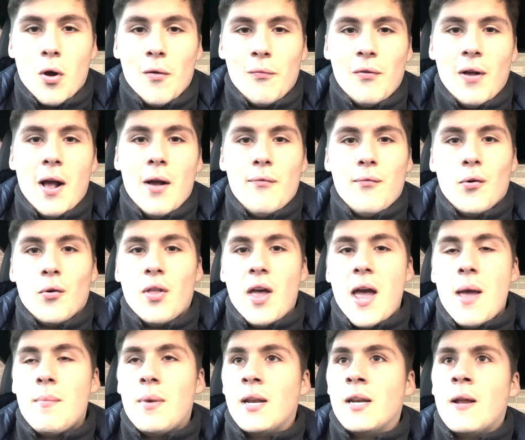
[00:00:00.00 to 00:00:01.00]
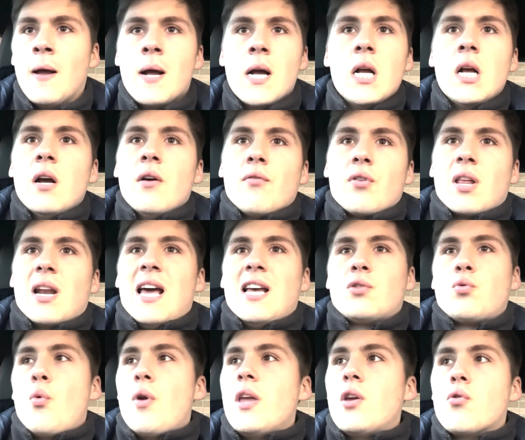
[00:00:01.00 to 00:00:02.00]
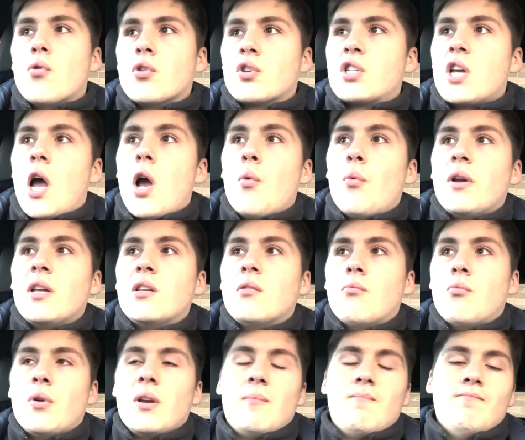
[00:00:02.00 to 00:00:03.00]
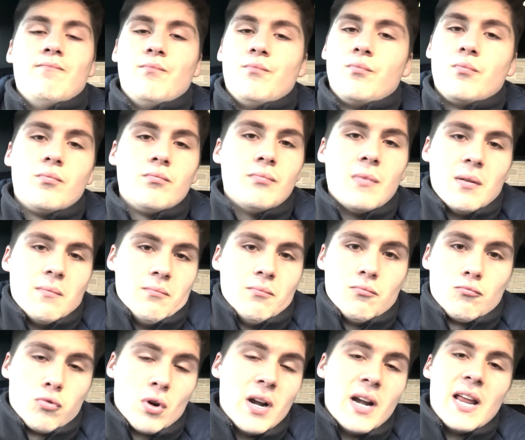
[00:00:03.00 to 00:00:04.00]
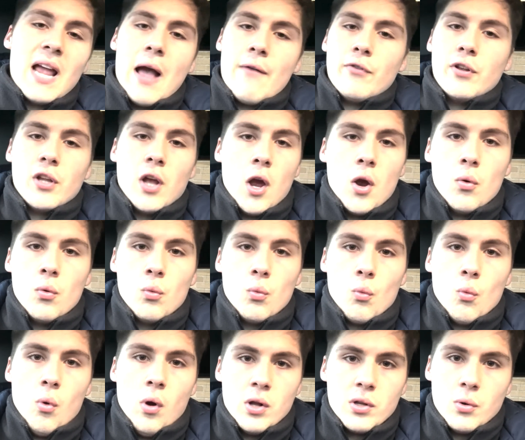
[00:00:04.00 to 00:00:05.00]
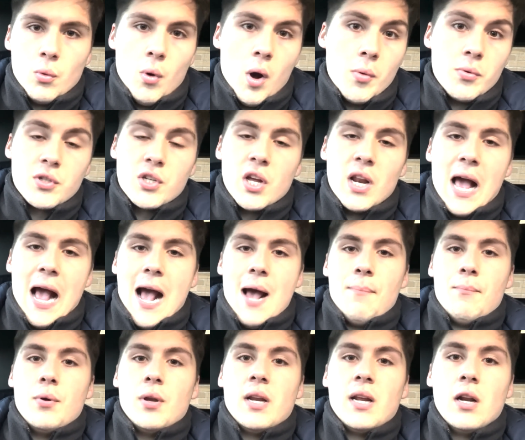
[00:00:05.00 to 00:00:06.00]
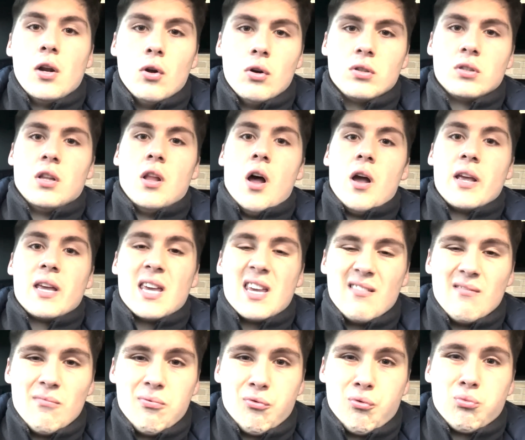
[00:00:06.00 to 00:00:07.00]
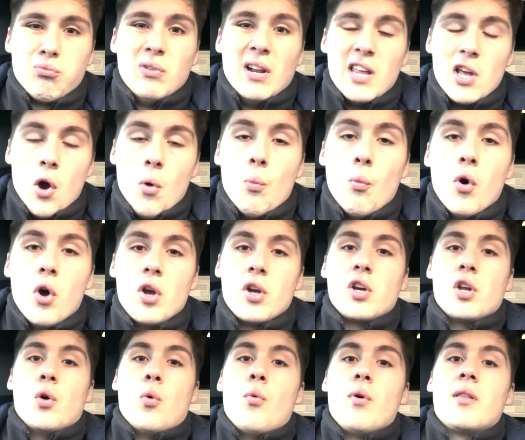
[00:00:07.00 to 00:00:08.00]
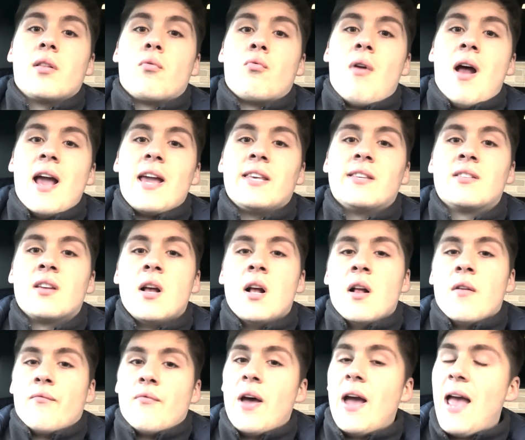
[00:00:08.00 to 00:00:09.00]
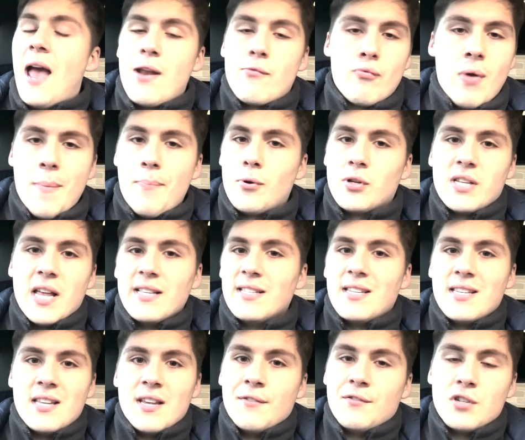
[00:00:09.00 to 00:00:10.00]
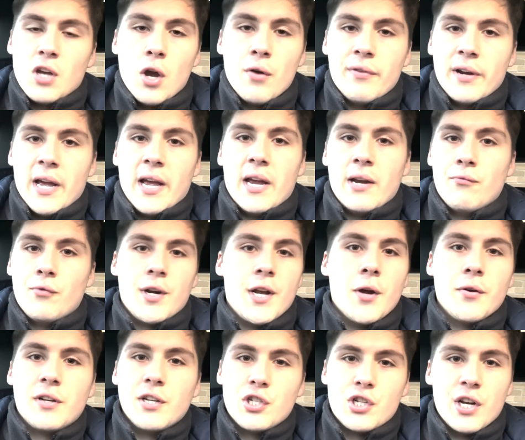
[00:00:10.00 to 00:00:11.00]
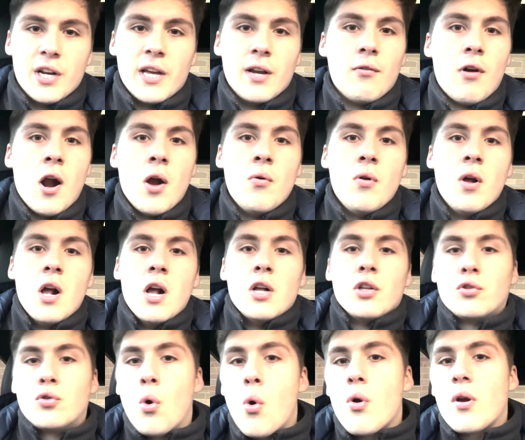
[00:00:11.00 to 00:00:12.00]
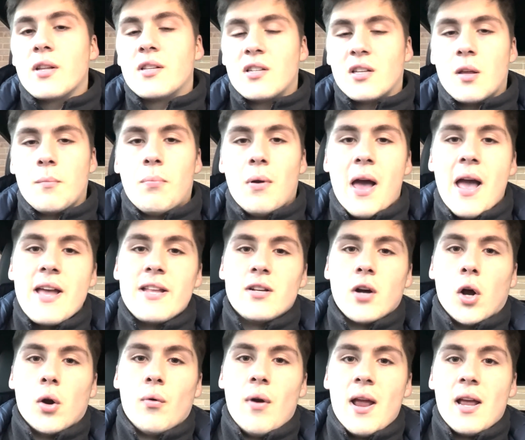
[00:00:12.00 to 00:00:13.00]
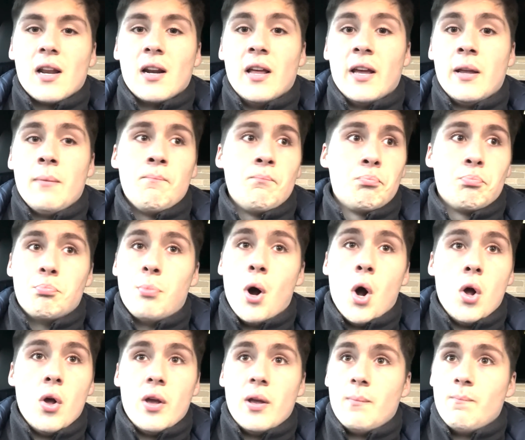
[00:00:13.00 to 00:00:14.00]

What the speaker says: offer for them. And for the last week or so, we really haven't known what was going to happen. It looked like Lyon were going to win the race. They had representatives over in Rio de Janeiro talking to the player directly, but